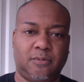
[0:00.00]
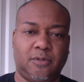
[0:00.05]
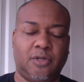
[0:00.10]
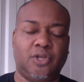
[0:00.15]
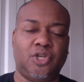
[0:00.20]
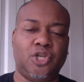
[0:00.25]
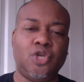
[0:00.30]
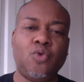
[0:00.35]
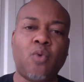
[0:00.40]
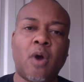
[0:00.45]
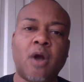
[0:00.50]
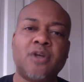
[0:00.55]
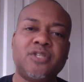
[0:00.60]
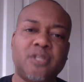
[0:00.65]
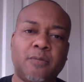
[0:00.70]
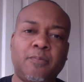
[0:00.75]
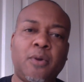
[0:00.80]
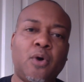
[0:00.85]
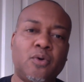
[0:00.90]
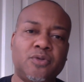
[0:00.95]
You are
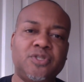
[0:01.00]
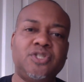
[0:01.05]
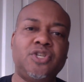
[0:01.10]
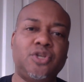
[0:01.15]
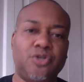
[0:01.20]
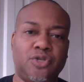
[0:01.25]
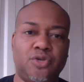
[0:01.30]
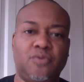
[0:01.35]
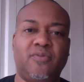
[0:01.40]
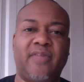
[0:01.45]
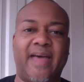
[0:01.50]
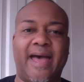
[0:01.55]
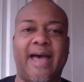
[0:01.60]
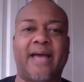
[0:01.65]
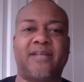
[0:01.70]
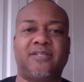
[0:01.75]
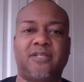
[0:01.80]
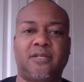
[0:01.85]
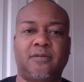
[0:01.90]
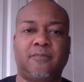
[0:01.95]
supposed to do
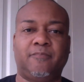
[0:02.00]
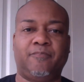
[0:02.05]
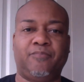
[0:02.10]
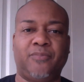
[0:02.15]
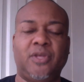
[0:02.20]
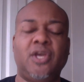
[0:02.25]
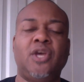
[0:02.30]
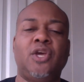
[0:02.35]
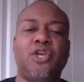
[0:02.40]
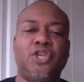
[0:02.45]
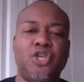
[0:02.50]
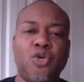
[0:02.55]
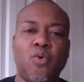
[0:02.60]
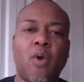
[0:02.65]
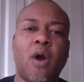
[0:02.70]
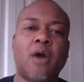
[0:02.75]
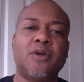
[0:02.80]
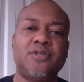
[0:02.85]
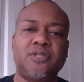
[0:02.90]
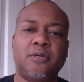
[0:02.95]
that. You
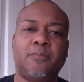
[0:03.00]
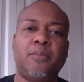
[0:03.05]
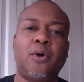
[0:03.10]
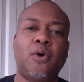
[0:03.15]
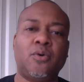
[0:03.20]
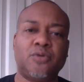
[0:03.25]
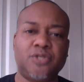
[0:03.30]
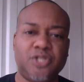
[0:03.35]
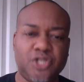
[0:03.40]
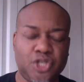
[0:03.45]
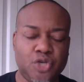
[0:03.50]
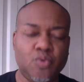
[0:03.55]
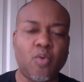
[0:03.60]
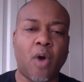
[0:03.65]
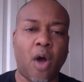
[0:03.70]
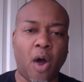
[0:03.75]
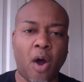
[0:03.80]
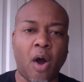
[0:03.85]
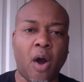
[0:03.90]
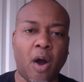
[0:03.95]
are supposed
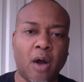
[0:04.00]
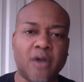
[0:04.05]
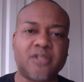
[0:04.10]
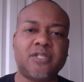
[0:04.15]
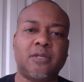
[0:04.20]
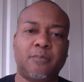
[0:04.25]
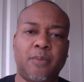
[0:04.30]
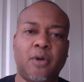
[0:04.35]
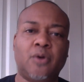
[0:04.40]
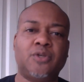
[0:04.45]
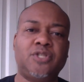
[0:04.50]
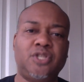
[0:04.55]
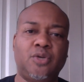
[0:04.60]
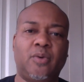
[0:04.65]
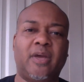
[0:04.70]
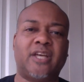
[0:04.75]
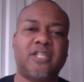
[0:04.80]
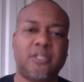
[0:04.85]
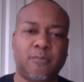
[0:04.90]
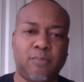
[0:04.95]

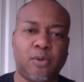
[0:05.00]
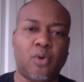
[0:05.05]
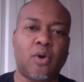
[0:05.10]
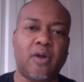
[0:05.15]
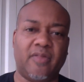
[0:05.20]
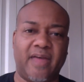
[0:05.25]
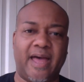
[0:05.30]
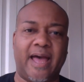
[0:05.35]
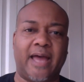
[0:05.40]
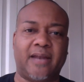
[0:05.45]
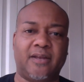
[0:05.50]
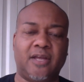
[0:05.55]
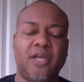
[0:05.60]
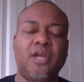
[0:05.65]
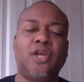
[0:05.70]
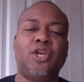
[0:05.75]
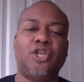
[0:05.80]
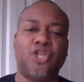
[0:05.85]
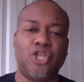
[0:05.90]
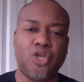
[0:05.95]
to explore that.
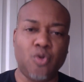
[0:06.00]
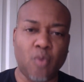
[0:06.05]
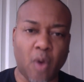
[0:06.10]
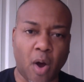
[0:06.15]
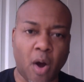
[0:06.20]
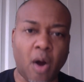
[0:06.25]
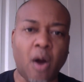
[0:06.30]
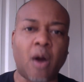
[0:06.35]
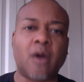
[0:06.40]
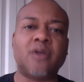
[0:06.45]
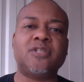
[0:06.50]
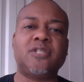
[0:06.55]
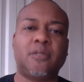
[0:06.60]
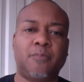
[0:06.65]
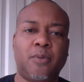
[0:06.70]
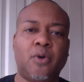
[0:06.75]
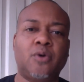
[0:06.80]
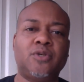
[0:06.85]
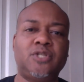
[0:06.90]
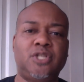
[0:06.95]
You are
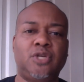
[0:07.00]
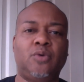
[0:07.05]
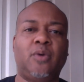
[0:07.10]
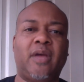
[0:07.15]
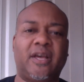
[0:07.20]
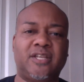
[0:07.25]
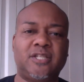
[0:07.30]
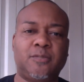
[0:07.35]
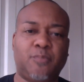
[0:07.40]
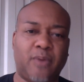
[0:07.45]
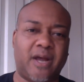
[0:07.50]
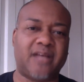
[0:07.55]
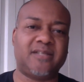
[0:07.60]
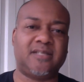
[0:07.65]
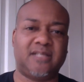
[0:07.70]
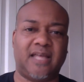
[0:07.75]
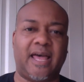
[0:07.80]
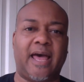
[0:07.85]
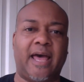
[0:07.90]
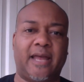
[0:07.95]
supposed to
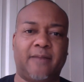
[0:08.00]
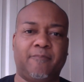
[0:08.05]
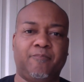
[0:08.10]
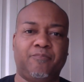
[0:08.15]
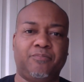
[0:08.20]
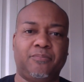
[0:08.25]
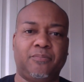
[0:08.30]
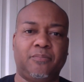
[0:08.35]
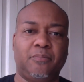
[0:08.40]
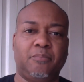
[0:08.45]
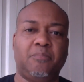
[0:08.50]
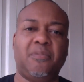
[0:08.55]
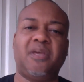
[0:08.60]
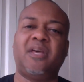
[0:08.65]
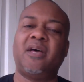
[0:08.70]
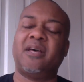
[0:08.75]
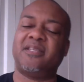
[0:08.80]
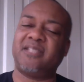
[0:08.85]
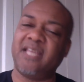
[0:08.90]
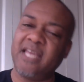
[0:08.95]
express that.
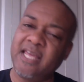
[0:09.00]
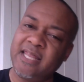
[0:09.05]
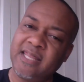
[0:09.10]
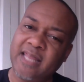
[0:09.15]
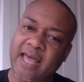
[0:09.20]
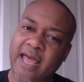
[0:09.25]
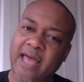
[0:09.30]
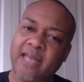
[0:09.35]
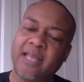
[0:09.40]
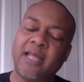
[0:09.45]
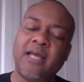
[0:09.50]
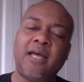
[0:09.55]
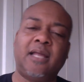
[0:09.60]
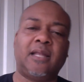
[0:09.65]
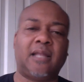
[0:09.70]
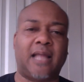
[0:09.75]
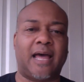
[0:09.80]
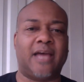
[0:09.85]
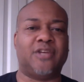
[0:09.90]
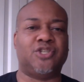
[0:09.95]
Because in that
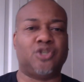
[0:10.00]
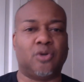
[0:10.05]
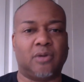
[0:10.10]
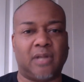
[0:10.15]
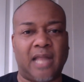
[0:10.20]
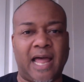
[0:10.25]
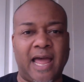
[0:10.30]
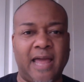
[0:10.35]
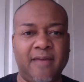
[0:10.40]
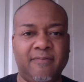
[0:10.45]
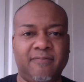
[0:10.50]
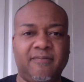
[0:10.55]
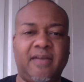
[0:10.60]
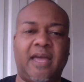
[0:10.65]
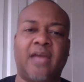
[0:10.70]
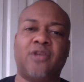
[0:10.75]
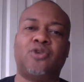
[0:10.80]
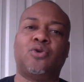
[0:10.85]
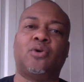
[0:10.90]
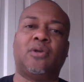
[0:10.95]
lies your life
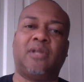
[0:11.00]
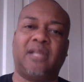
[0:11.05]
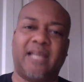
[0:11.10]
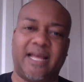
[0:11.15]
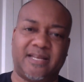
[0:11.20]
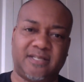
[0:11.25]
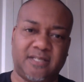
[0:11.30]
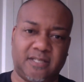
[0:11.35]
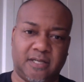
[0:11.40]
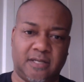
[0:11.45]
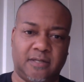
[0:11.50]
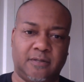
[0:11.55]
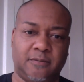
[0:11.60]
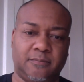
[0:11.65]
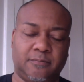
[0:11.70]
and your lesson.